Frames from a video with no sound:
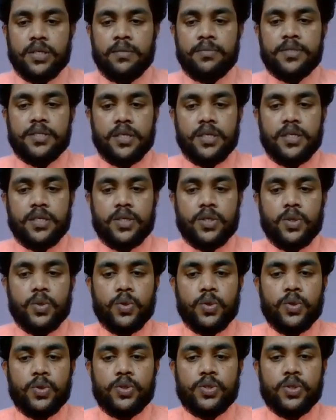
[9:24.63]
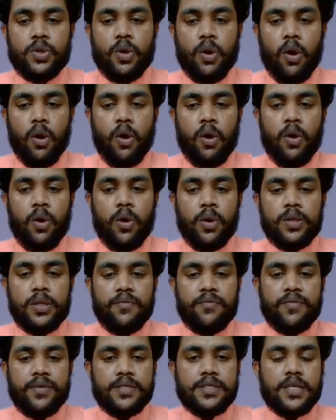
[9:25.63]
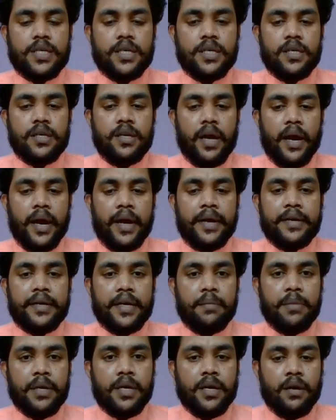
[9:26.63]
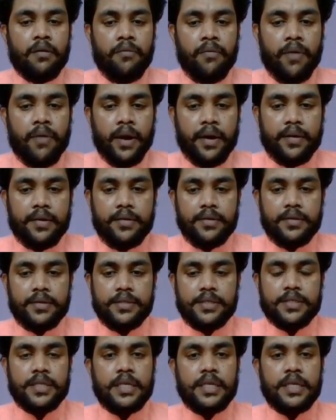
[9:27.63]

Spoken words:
includes all the physical and chemical factors